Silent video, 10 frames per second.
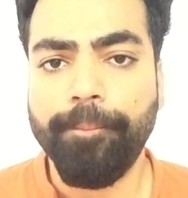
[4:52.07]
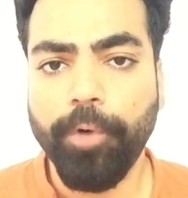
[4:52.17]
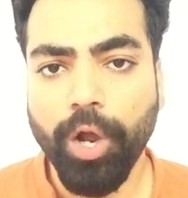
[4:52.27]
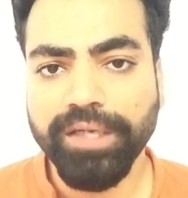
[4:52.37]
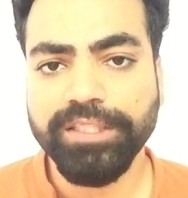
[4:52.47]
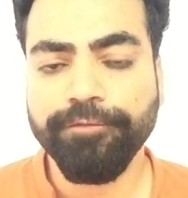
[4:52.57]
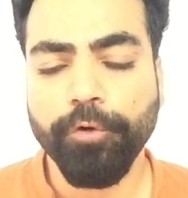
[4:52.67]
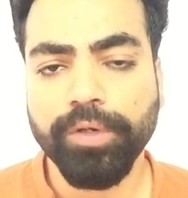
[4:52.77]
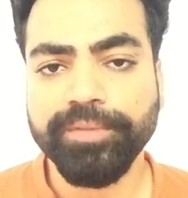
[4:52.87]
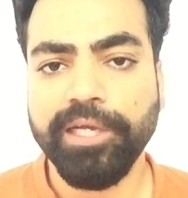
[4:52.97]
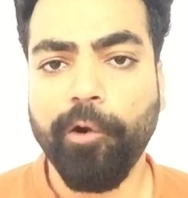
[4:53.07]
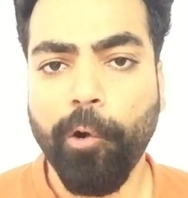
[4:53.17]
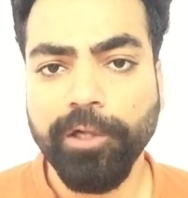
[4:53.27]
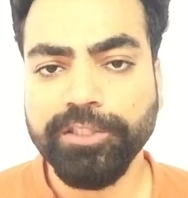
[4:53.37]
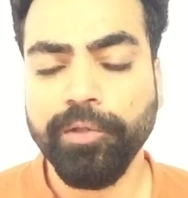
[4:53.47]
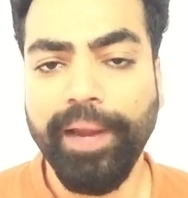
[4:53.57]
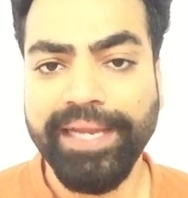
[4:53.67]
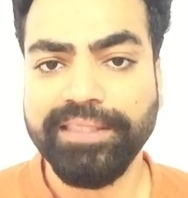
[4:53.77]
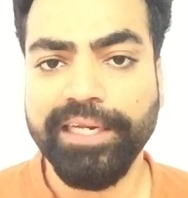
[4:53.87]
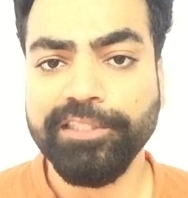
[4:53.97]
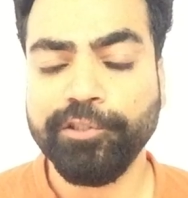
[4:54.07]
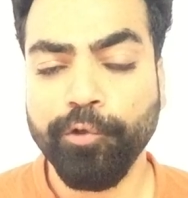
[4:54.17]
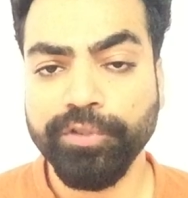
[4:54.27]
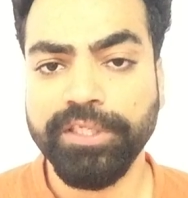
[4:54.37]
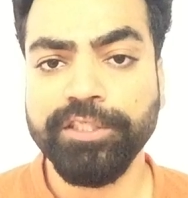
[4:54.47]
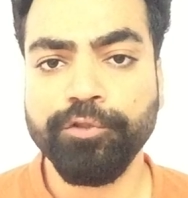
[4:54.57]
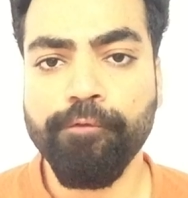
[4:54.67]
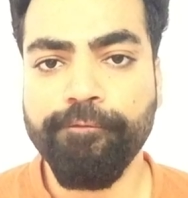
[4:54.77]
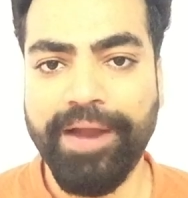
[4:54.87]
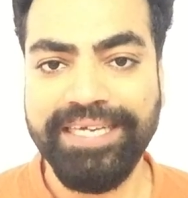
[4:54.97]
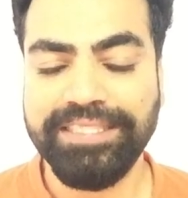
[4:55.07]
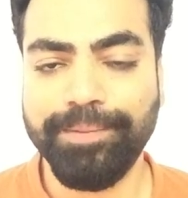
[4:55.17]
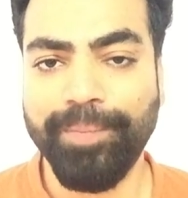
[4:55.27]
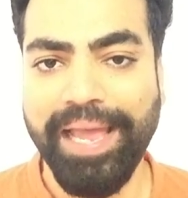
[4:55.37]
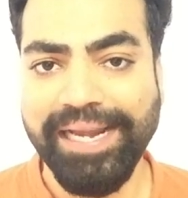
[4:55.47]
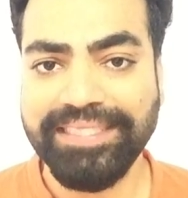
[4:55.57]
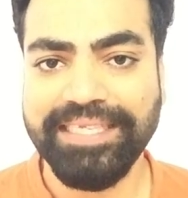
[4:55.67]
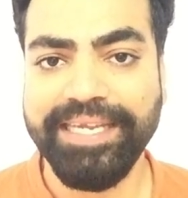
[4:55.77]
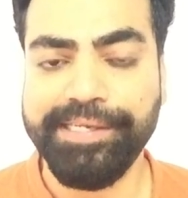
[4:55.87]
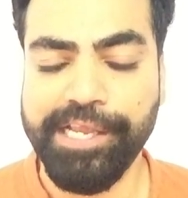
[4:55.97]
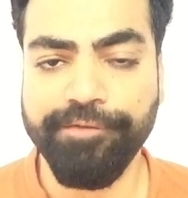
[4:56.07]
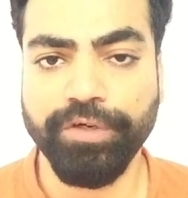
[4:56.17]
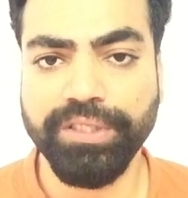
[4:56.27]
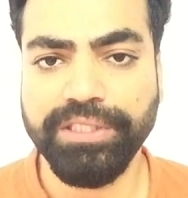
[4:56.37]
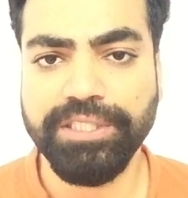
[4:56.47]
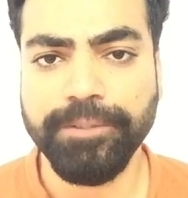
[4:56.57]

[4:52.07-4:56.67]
Blogs and forums are also excellent sources to find some LSI keywords.